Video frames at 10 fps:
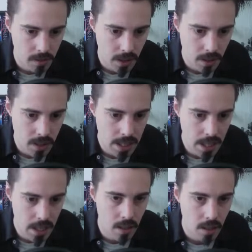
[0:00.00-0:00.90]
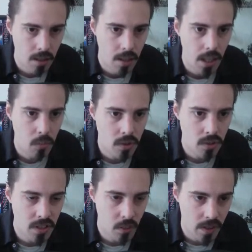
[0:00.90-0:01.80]
send out Tien, and we'll
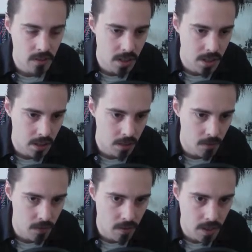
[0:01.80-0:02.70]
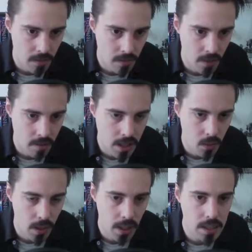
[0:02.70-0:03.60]
just deal with this Seaking very, very
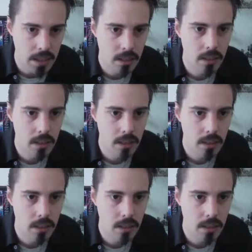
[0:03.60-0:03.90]
quickly.